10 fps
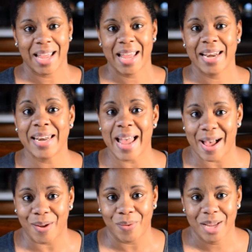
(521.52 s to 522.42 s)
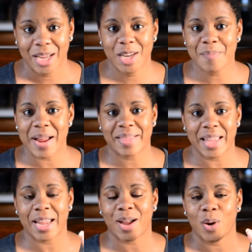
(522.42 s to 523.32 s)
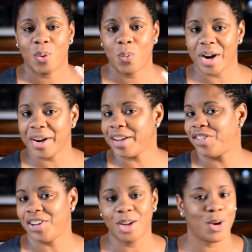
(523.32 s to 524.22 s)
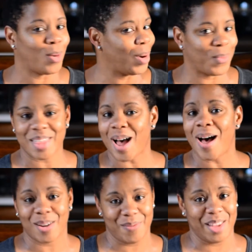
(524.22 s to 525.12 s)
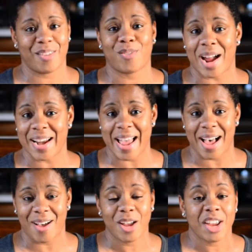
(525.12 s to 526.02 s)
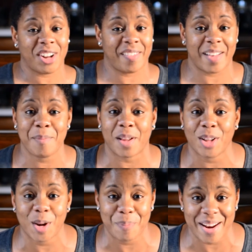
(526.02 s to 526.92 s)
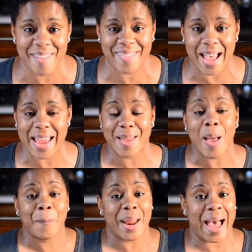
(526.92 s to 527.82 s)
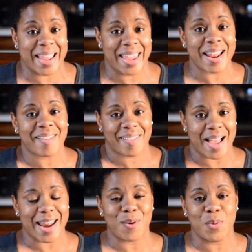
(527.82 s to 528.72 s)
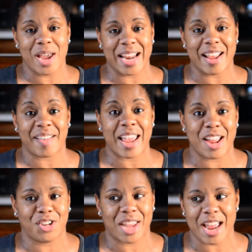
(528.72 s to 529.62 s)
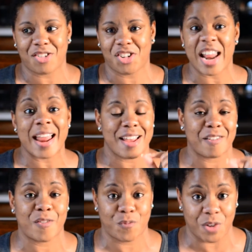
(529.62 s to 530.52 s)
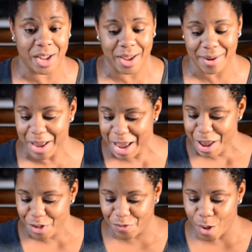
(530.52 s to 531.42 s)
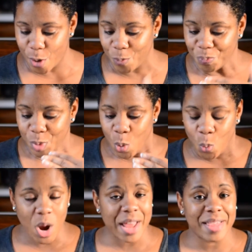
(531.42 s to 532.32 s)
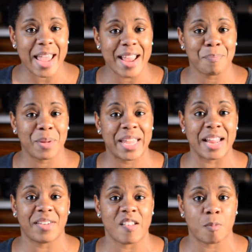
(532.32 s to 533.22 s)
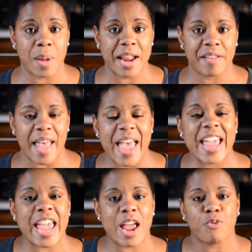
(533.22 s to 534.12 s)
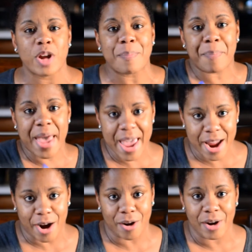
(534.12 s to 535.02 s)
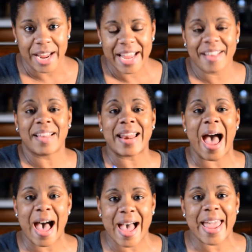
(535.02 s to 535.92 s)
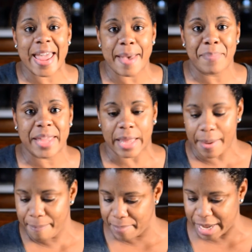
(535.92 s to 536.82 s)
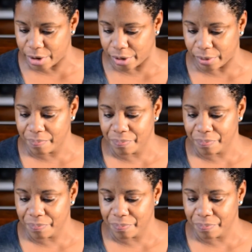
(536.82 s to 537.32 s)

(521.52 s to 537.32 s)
Now, you may think, where is she going with all of this right now? She seems a little bit excited, but I get excited when it's education and it's fun. So what they begin to explain is that every pair is an iambic meter,